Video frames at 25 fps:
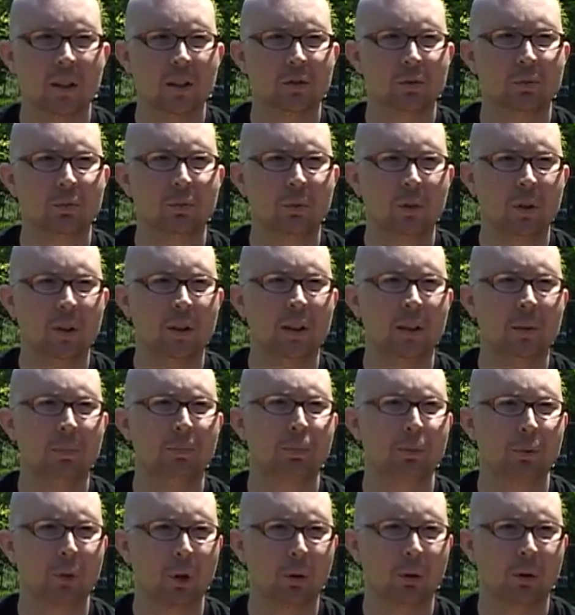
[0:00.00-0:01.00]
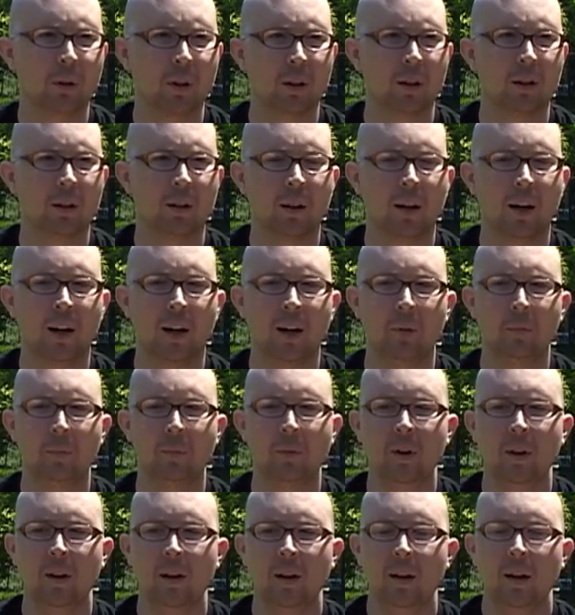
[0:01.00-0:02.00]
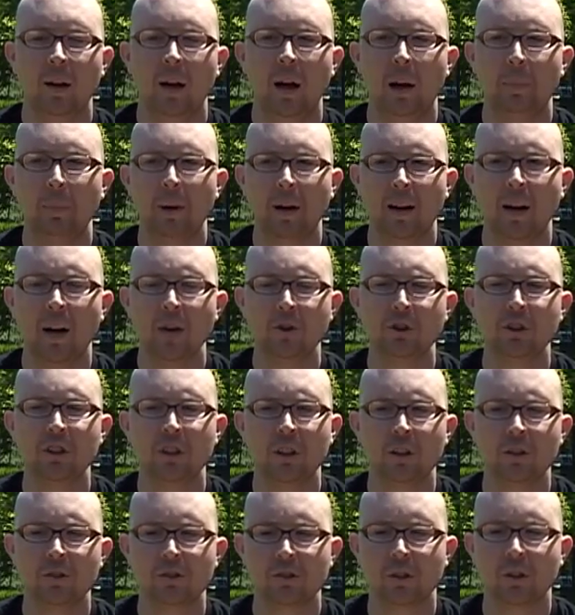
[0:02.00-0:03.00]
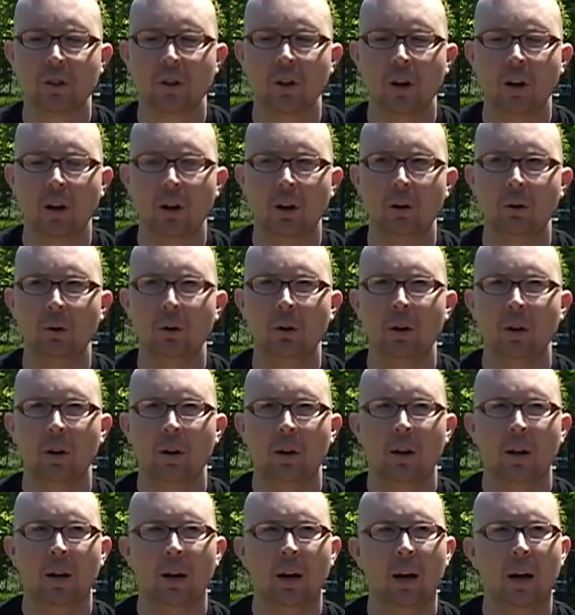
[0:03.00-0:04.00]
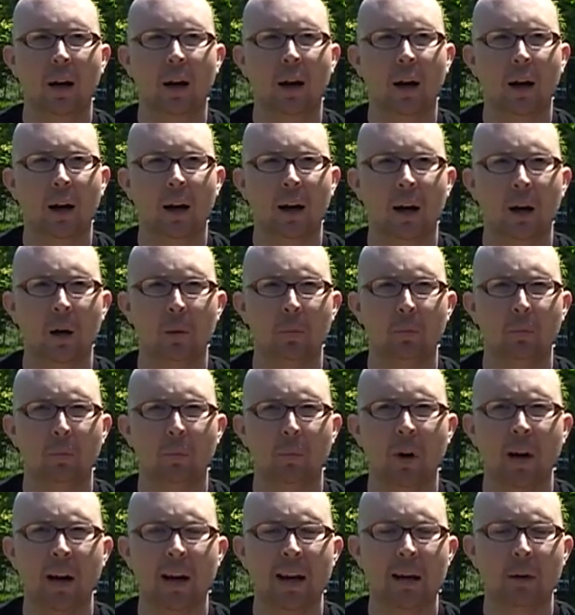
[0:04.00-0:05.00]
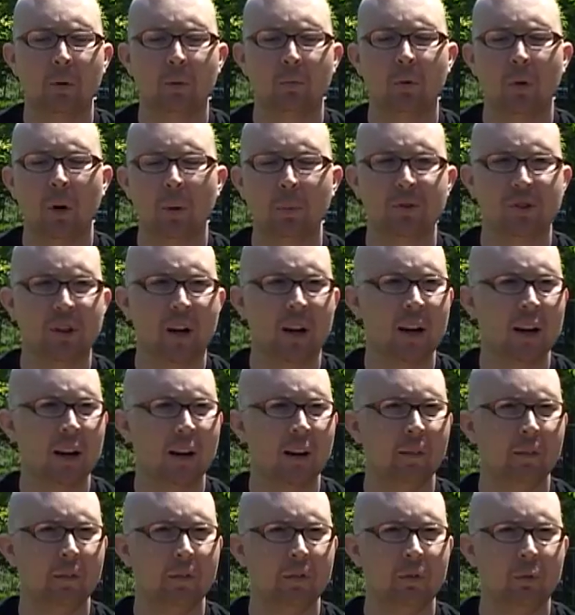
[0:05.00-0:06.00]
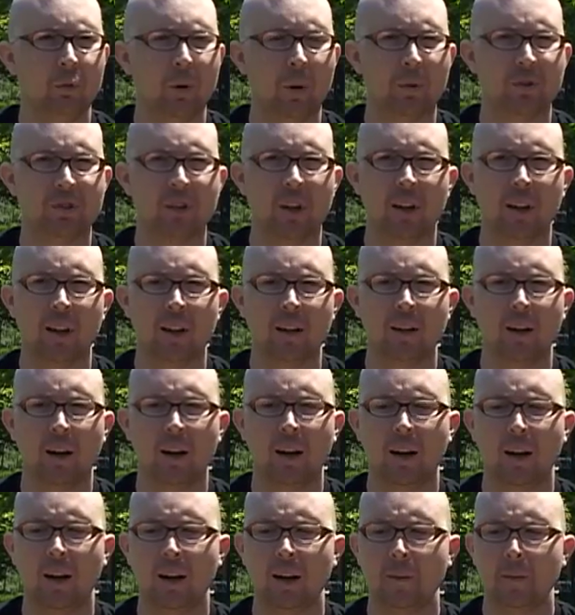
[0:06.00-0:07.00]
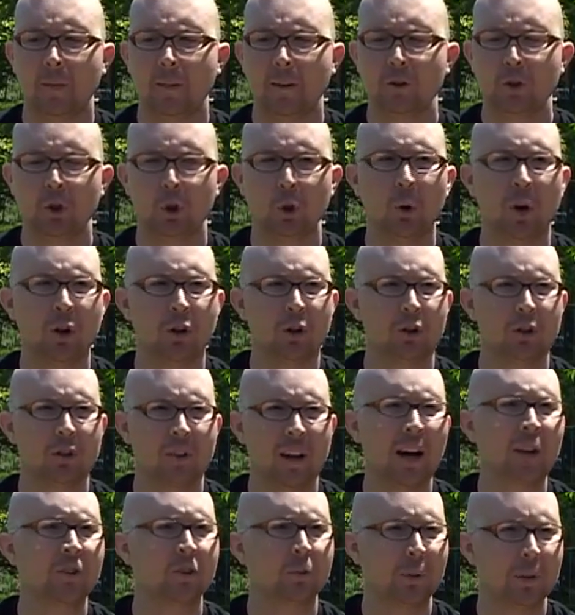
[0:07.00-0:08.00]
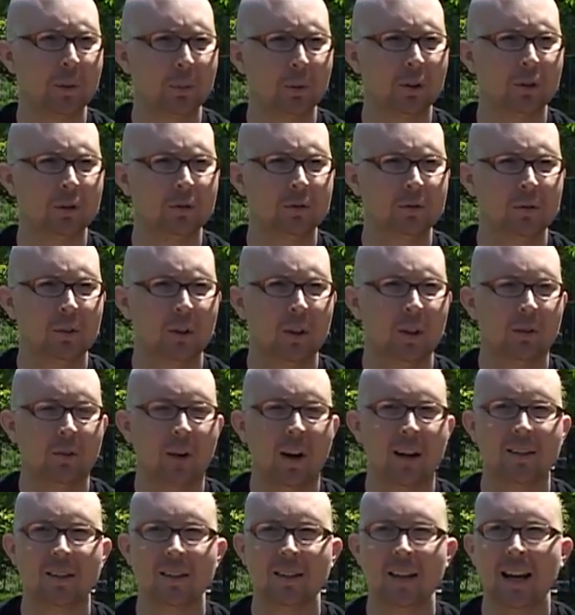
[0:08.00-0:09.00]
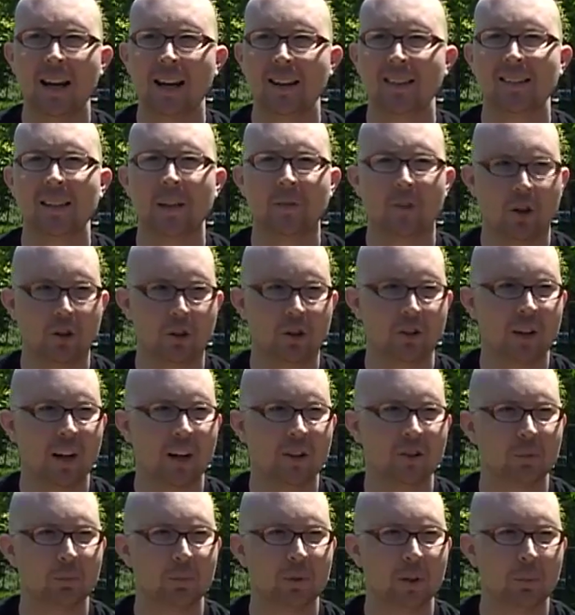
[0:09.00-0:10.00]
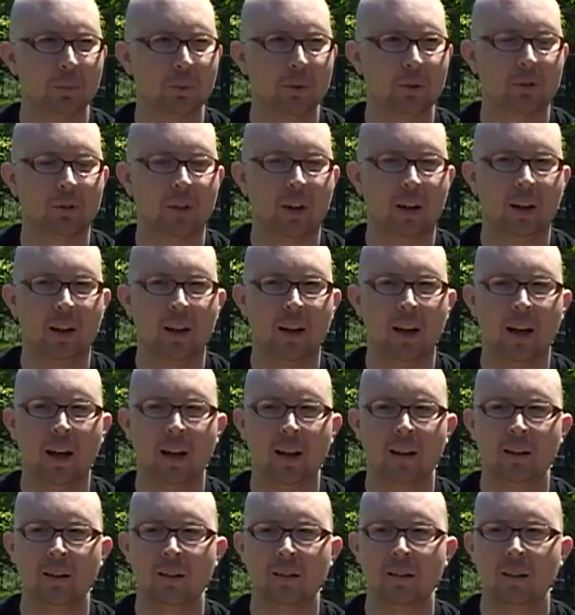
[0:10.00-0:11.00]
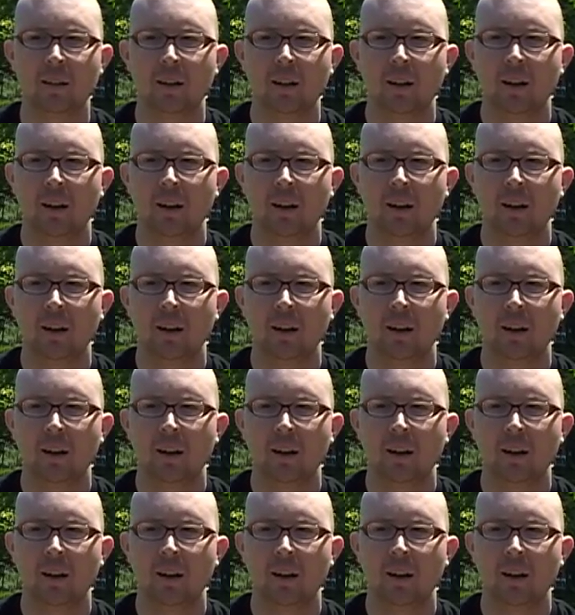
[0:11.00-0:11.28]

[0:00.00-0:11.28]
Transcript: is really broken. About 100 years ago, a representative represented 200,000 people, right? Today it's 700,000 people, right? And